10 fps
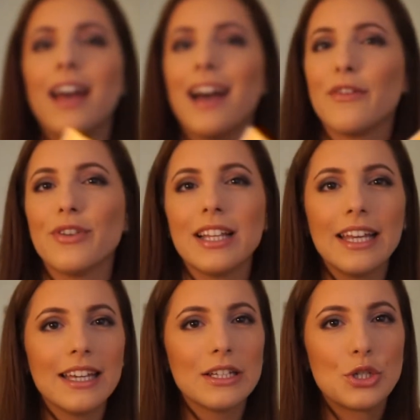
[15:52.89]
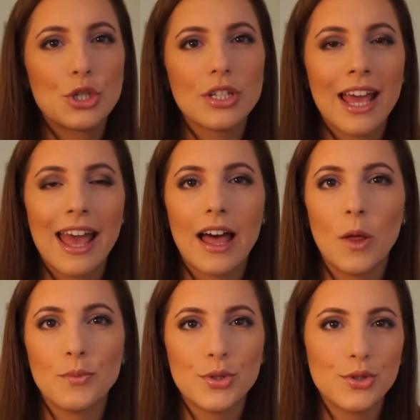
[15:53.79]
I feel like it just
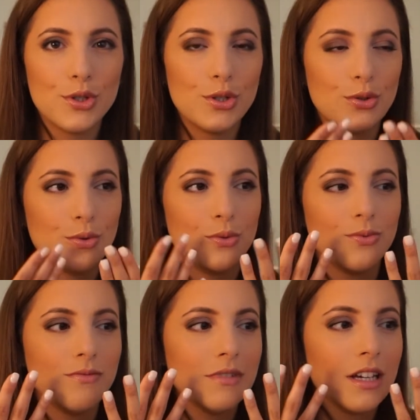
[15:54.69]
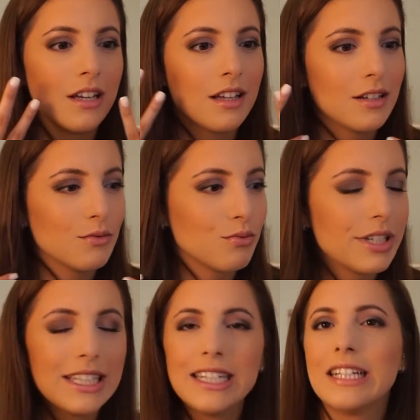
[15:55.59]
helps to
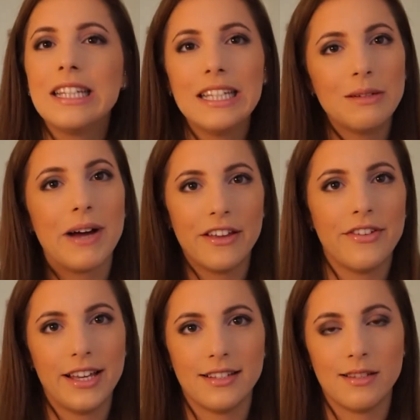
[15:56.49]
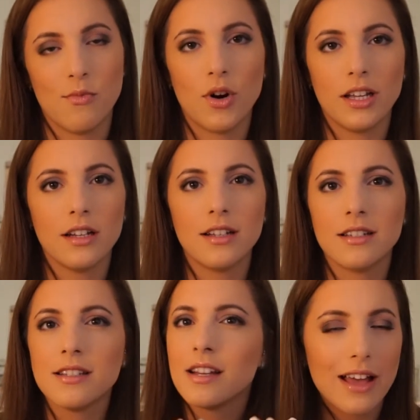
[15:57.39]
really clean my face in the morning,
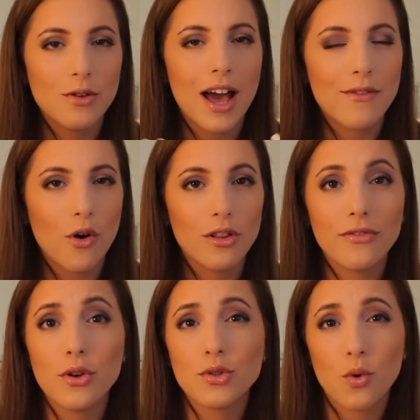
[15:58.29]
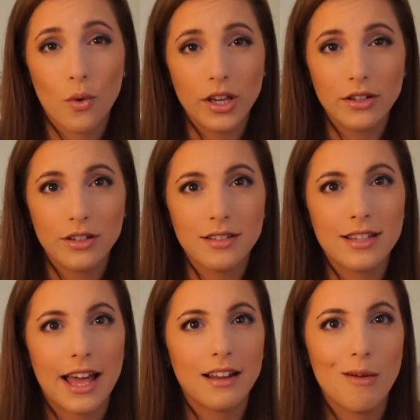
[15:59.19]
because you have all of those oils
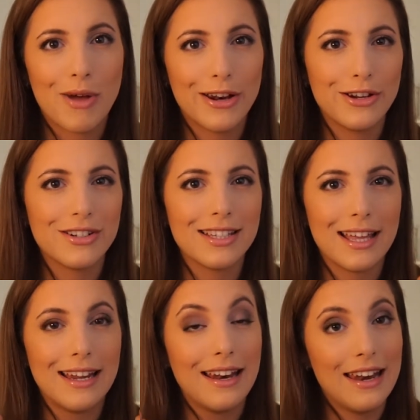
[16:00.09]
that come out of your skin at